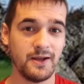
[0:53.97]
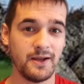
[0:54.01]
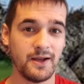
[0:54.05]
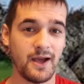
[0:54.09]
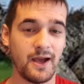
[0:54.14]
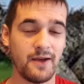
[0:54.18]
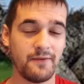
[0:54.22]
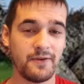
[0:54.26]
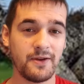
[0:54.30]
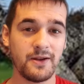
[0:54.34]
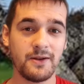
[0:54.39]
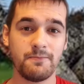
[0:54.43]

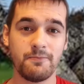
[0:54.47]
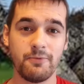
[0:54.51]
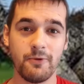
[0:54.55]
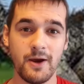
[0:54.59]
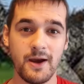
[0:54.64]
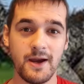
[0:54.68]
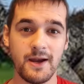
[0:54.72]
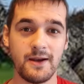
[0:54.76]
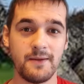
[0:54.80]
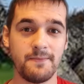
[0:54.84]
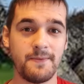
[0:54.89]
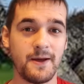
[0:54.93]
having a
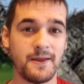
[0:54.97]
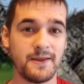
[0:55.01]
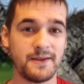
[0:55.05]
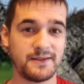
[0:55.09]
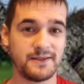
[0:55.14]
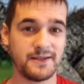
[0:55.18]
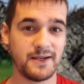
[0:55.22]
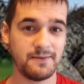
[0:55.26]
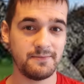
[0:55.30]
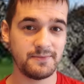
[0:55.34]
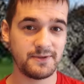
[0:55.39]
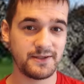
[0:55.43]
brain about the
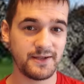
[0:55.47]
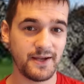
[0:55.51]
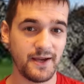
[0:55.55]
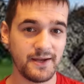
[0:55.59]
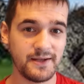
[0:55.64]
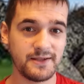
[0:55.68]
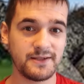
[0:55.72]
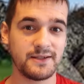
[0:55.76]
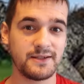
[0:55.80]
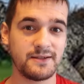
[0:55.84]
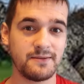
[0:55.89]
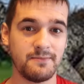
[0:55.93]
same
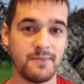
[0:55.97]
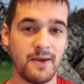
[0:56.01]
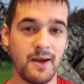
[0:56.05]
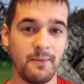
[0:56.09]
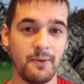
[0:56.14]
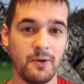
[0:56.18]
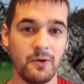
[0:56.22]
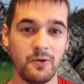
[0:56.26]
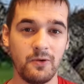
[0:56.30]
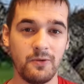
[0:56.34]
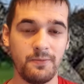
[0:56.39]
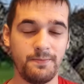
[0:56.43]
size as a
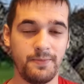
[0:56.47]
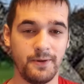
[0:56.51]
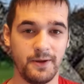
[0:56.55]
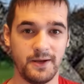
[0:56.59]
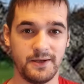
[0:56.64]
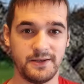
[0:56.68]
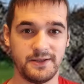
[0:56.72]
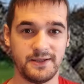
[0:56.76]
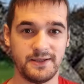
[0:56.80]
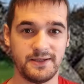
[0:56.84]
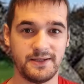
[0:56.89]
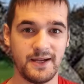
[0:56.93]
mammal or
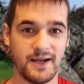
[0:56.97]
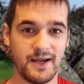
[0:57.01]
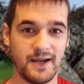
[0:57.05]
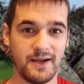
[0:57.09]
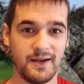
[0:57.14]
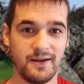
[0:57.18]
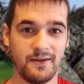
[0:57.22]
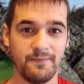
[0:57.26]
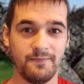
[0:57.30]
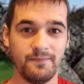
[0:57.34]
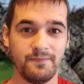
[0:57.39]
bird today,